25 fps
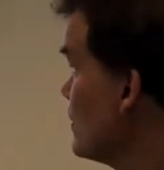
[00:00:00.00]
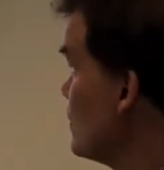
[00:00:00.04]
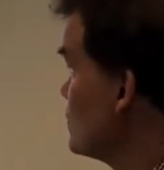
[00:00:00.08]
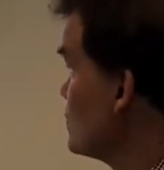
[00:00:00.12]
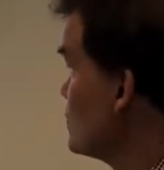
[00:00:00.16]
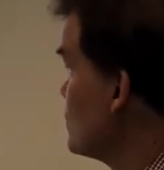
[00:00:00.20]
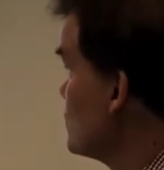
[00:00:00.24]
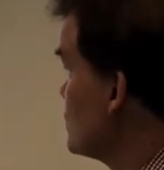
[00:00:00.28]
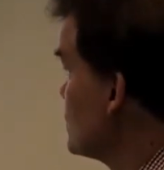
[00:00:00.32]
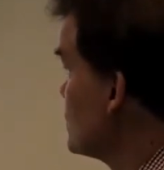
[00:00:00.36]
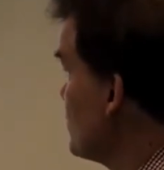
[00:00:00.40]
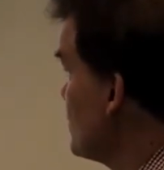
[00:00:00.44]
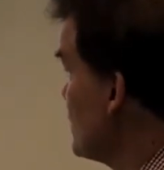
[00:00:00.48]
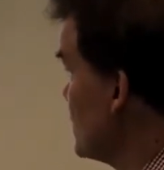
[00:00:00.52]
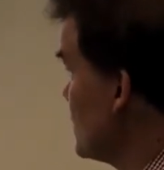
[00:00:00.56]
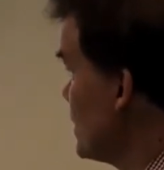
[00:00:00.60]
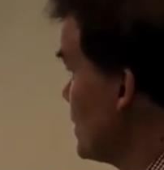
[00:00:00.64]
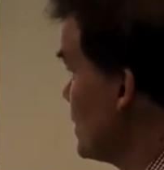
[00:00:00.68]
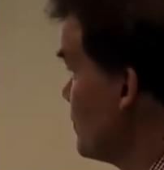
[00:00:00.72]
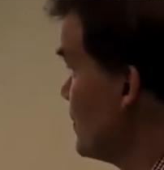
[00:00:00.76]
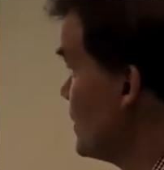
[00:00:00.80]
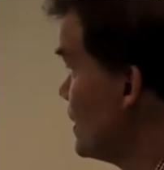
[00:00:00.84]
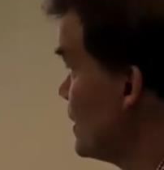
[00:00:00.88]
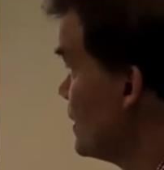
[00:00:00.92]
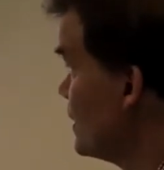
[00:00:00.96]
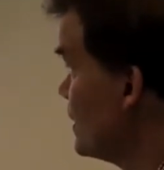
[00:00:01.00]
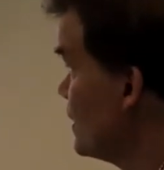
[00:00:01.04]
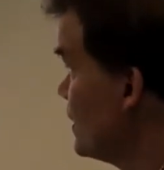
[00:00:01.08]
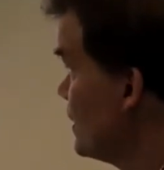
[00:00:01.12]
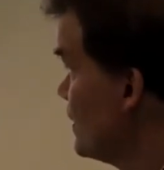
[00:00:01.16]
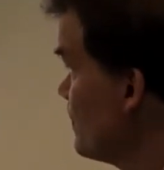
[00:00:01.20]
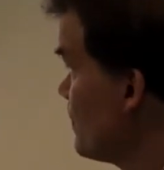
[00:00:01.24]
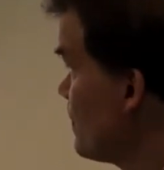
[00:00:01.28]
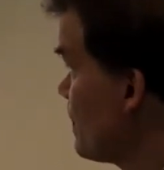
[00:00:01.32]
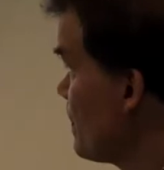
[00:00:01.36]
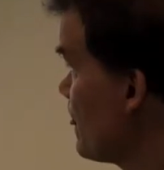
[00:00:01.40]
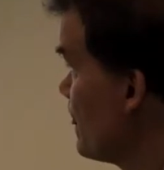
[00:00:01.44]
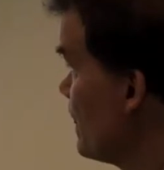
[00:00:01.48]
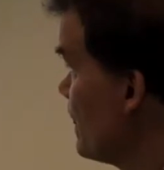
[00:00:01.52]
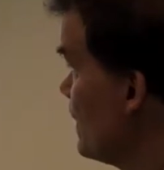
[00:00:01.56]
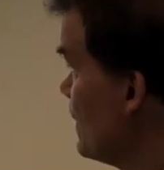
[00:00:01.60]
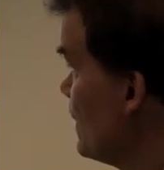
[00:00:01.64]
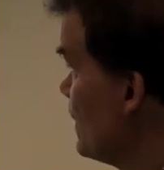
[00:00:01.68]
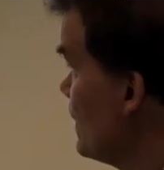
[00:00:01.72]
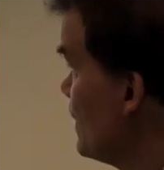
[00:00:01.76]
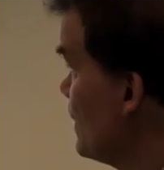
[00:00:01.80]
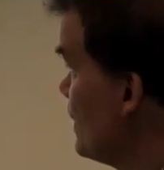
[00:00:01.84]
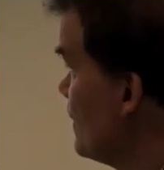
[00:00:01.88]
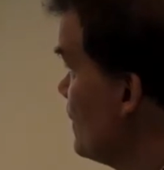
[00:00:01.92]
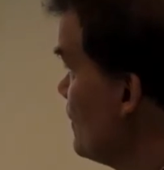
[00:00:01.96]
also something that
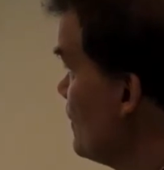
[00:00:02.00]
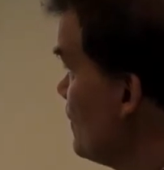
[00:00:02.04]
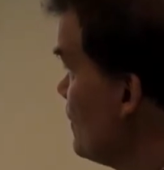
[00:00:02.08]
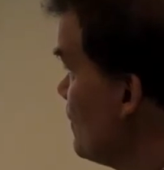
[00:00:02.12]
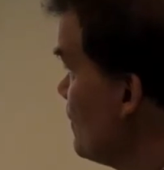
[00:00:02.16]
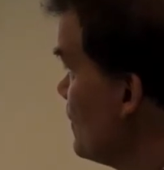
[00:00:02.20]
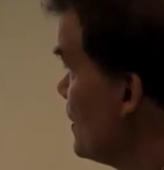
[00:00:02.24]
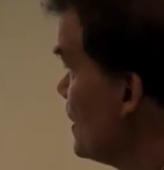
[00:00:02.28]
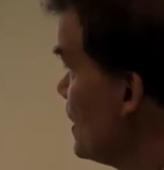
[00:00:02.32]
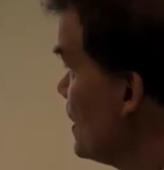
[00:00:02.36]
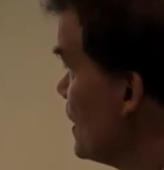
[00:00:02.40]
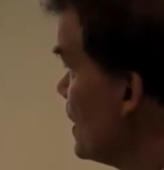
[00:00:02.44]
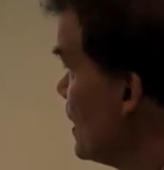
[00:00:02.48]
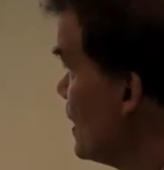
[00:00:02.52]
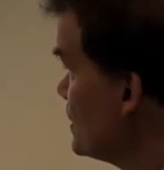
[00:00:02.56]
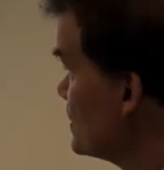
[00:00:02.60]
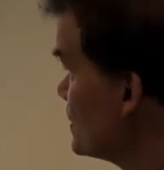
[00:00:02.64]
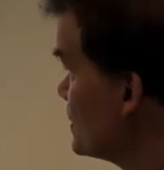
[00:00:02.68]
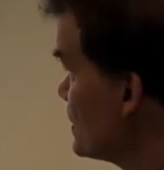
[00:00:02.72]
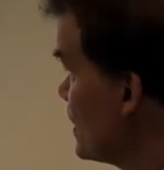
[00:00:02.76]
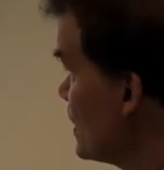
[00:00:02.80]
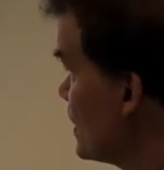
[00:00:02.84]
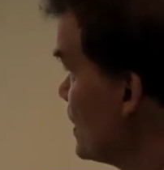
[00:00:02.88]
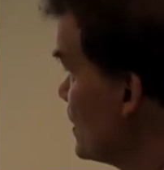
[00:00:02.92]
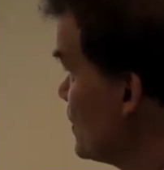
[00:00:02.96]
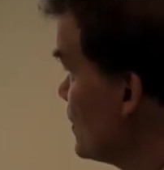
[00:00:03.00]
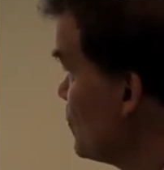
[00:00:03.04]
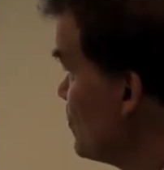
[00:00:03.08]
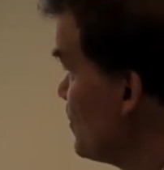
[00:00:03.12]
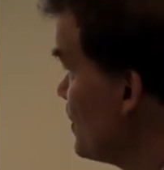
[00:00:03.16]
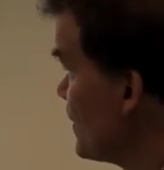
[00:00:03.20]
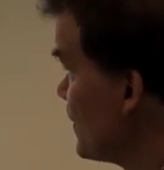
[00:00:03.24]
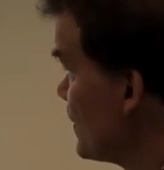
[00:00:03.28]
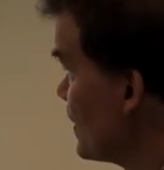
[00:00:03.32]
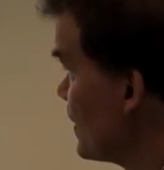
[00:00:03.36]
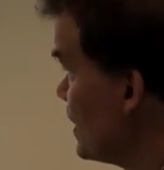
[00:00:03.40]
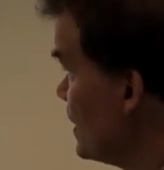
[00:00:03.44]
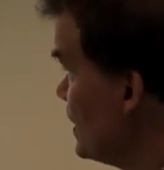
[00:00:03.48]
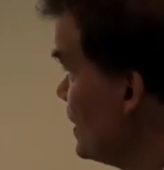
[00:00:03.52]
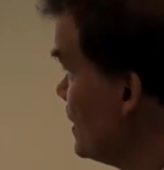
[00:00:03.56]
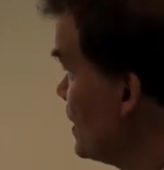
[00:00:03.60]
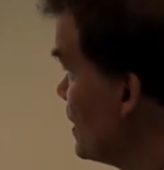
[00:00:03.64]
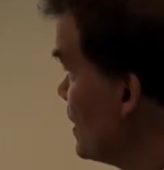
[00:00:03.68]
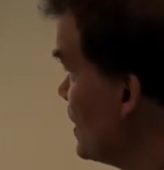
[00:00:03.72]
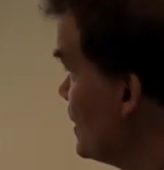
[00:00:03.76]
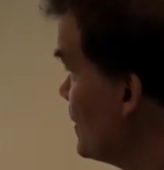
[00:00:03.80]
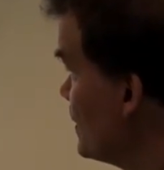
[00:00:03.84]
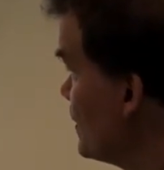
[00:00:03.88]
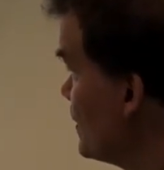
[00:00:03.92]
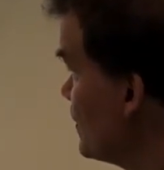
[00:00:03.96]
we study numerically
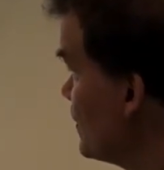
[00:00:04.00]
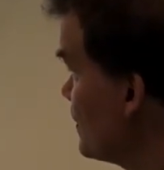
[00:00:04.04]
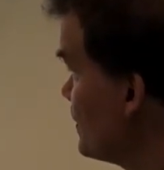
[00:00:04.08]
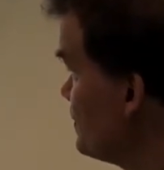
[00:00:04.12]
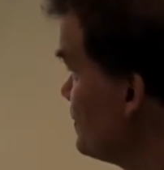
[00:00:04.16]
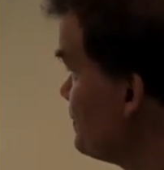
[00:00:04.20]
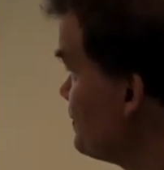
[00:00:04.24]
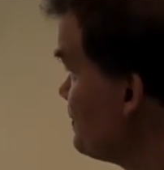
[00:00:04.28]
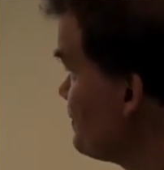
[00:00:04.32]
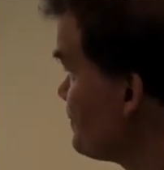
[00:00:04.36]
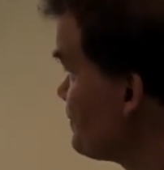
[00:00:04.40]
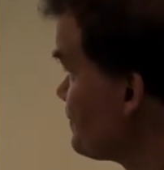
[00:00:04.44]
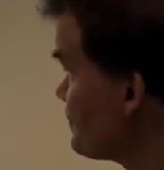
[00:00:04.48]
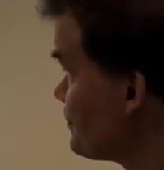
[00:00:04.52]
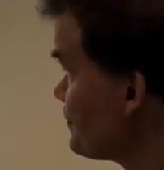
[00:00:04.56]
later on.